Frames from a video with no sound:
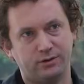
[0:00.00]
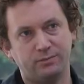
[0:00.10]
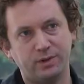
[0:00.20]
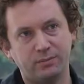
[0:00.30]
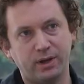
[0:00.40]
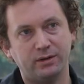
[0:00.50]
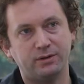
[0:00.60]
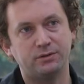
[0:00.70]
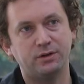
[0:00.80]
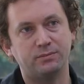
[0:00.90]
have been made
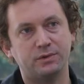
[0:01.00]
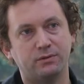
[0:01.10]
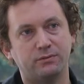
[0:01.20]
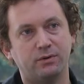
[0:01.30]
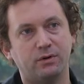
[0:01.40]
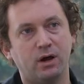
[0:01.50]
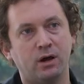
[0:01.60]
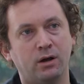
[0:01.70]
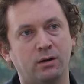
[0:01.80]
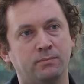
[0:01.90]
in terms of
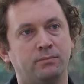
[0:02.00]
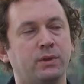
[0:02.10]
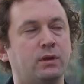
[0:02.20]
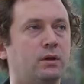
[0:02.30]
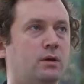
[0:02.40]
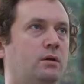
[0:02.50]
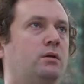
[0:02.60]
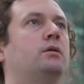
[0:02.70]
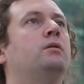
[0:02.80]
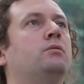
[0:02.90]

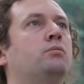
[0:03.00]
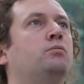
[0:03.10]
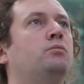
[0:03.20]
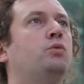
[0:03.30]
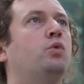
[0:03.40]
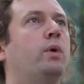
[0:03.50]
the